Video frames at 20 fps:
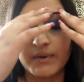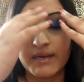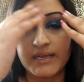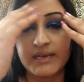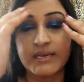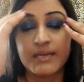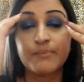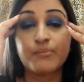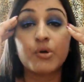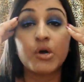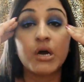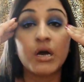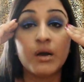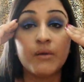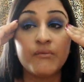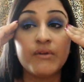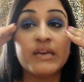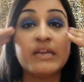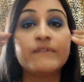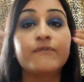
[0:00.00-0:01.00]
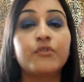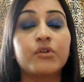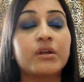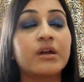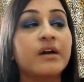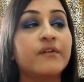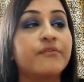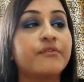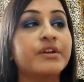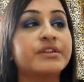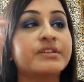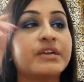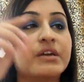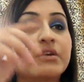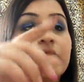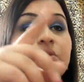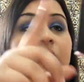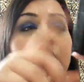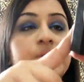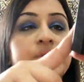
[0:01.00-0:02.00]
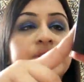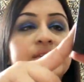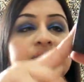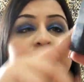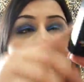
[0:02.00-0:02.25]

when I need um, really full coverage, I go up with